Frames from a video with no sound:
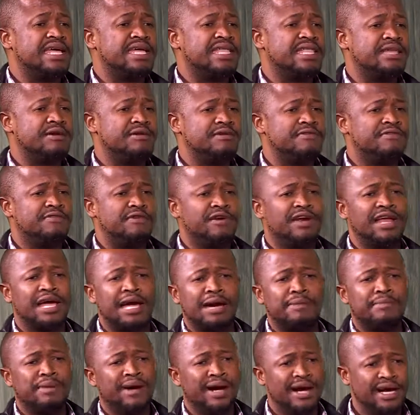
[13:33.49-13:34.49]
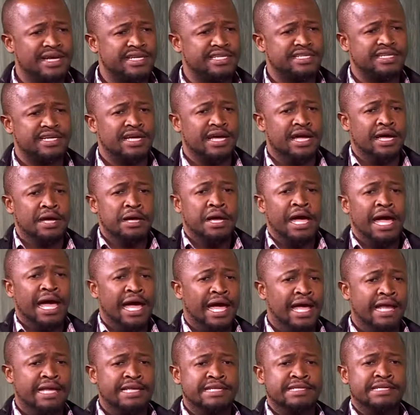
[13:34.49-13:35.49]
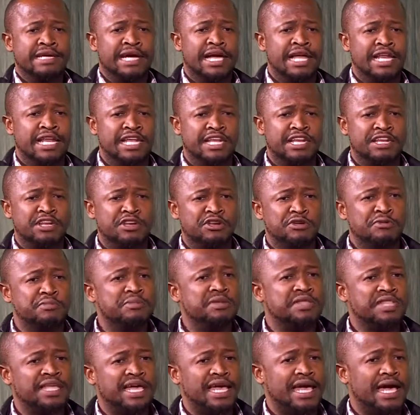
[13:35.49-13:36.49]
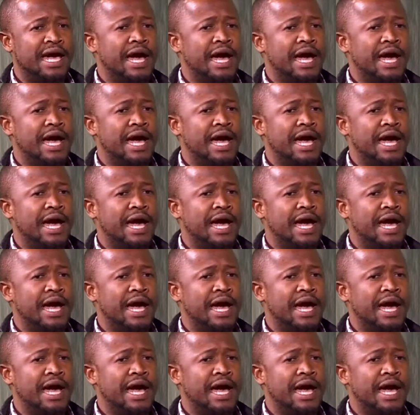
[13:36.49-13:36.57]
They were falling apart, and I needed to be there.